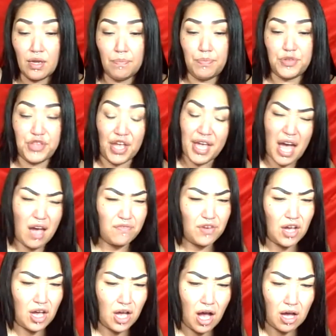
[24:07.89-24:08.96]
but they have
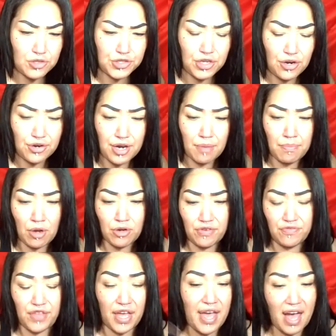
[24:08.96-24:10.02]
an ulterior
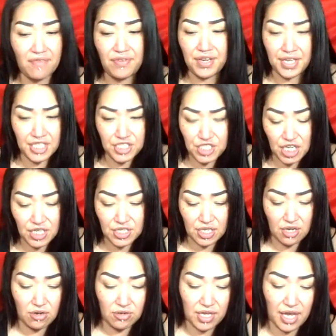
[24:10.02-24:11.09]
motive. They have an
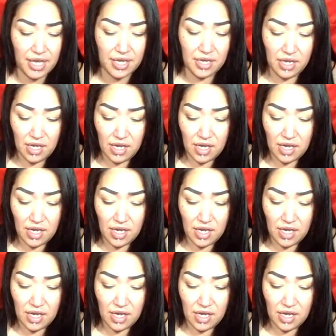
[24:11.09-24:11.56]
agenda, okay?